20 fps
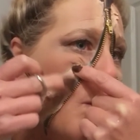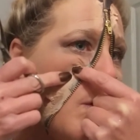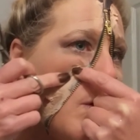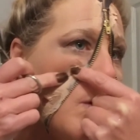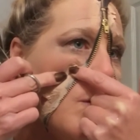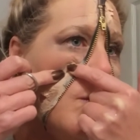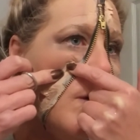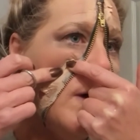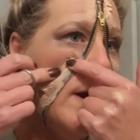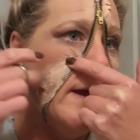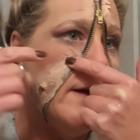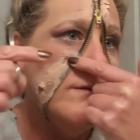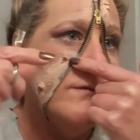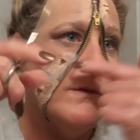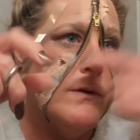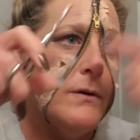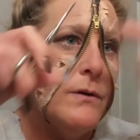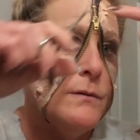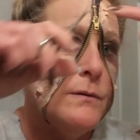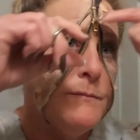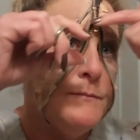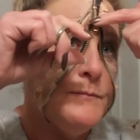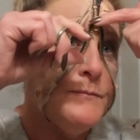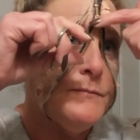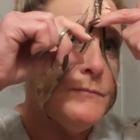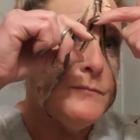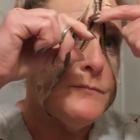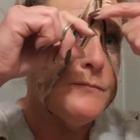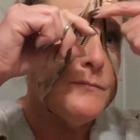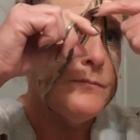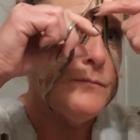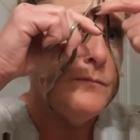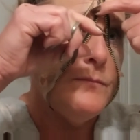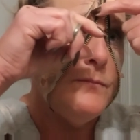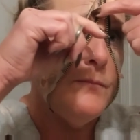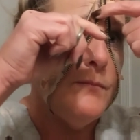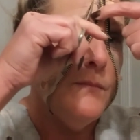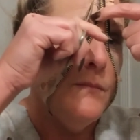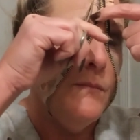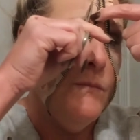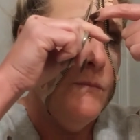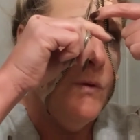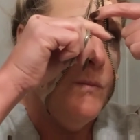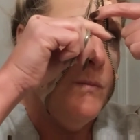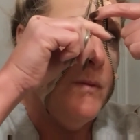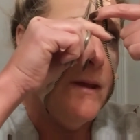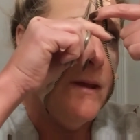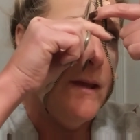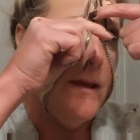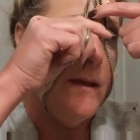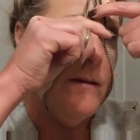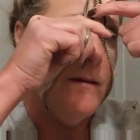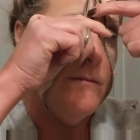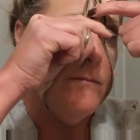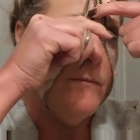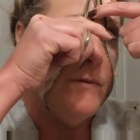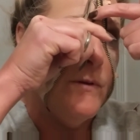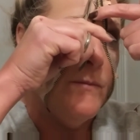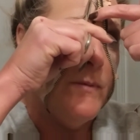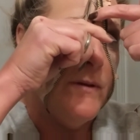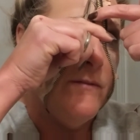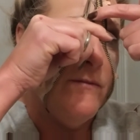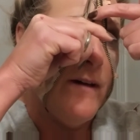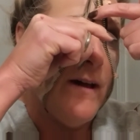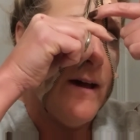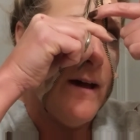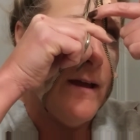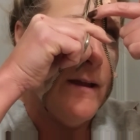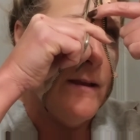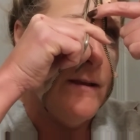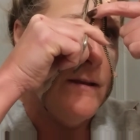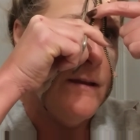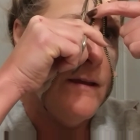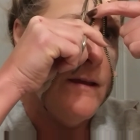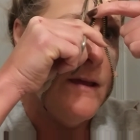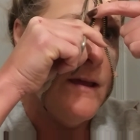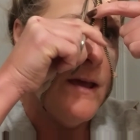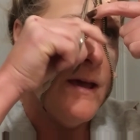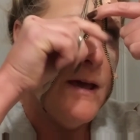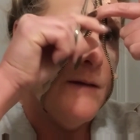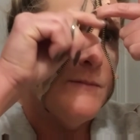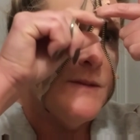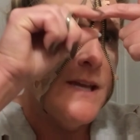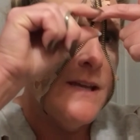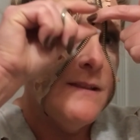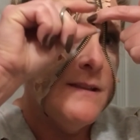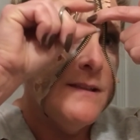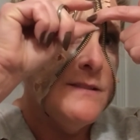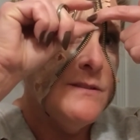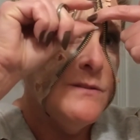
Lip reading: or whatever would be fine. I'm taking these